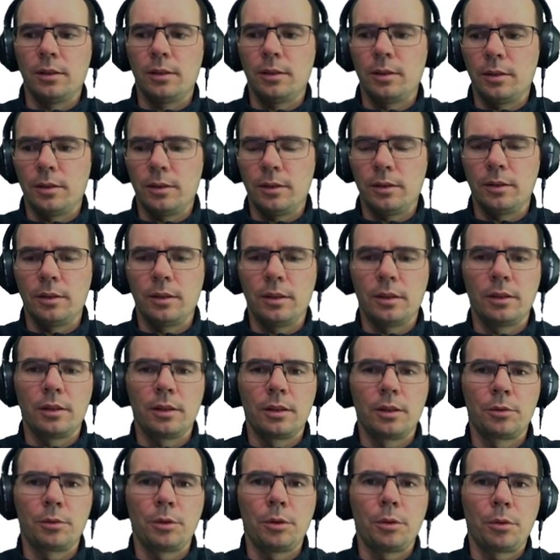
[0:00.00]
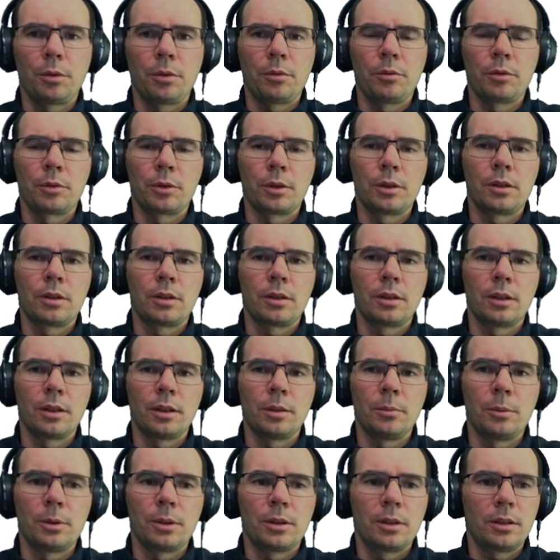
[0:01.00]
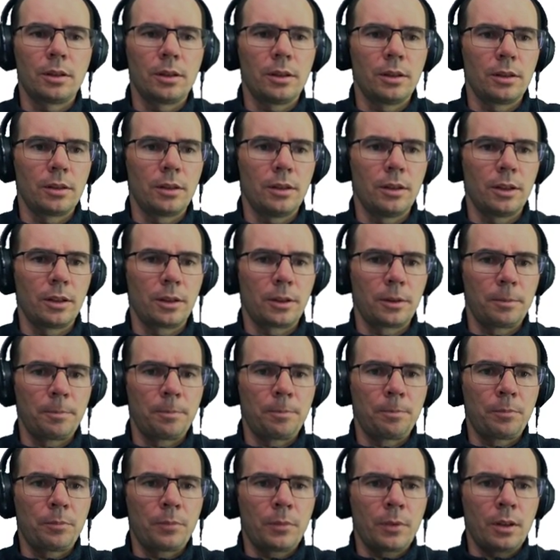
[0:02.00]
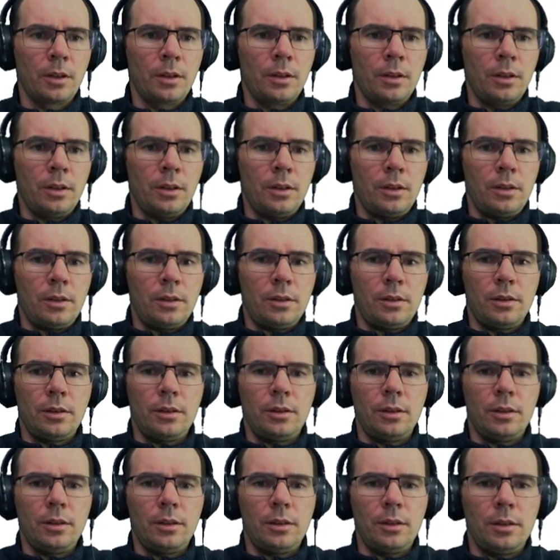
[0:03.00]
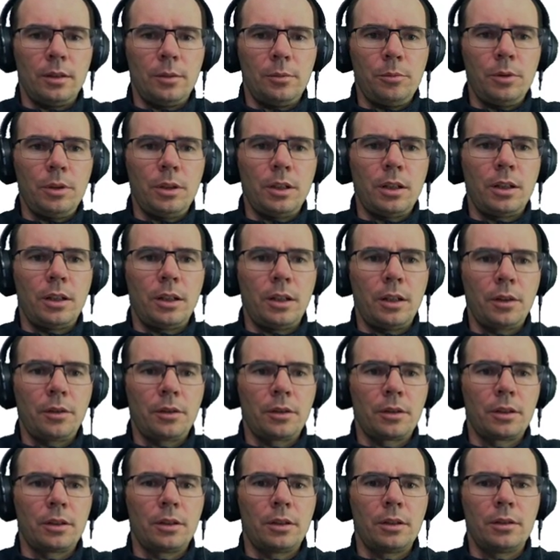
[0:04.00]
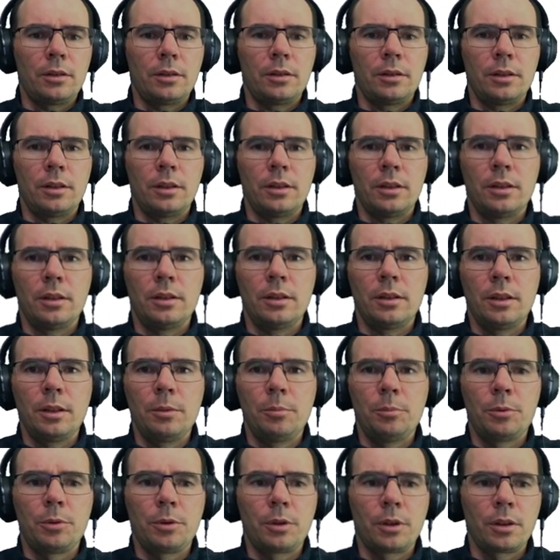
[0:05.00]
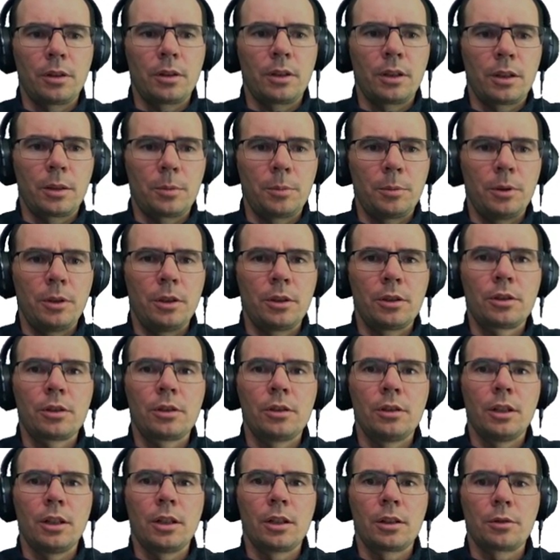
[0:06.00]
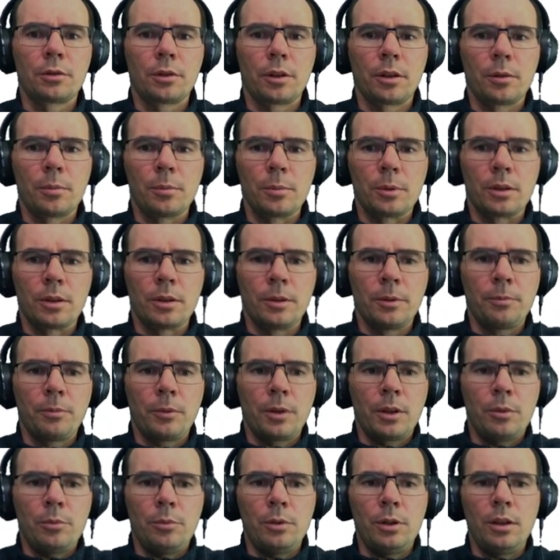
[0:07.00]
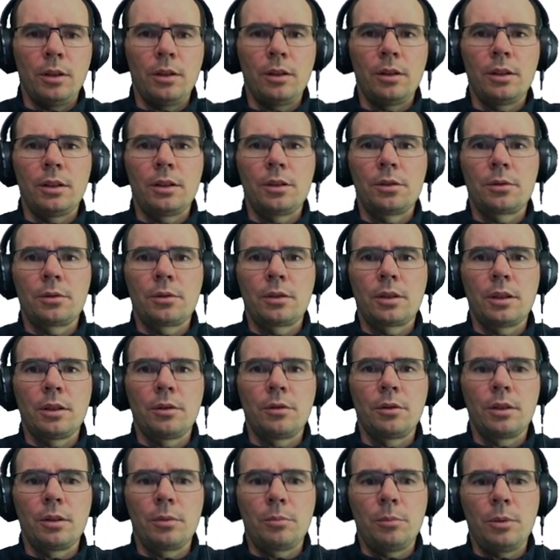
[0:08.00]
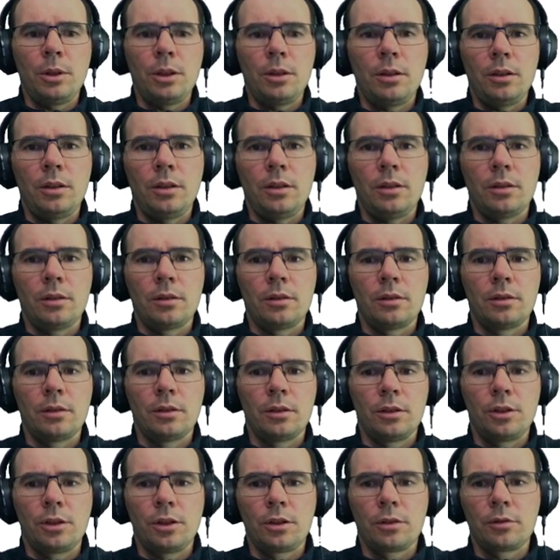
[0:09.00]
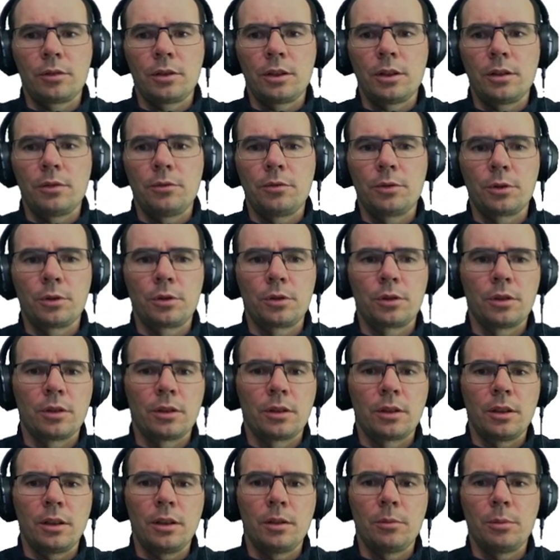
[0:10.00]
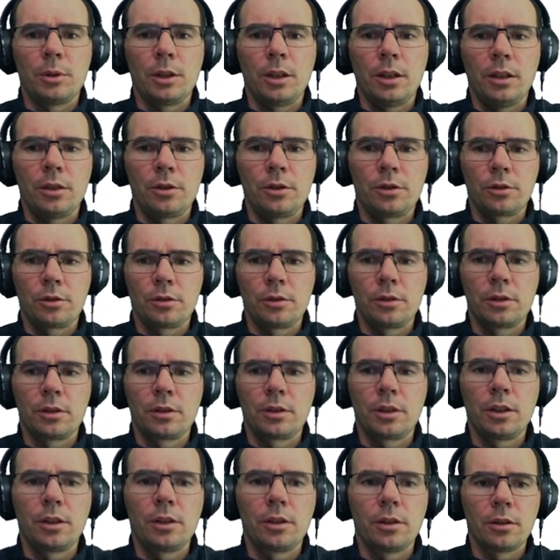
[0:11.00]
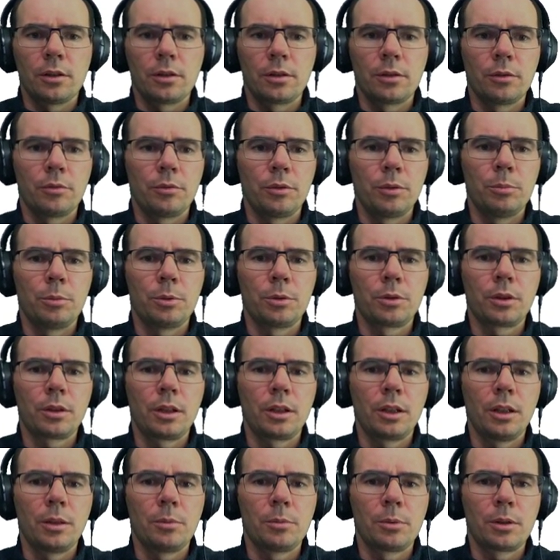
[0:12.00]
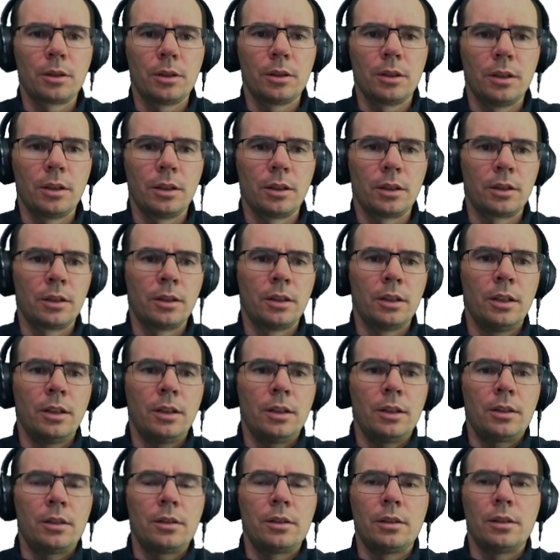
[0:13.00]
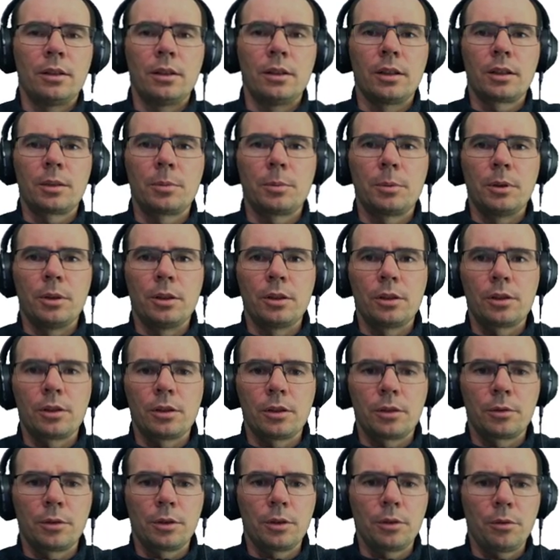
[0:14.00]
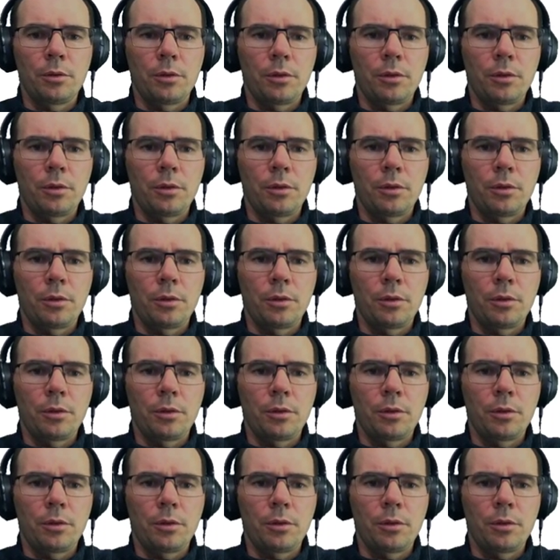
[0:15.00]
and the growth of the runtime is there. What are other important exponential algorithms? Well, it turns out that many generalized versions, n-by-n generalizations of the board games are exponential growth.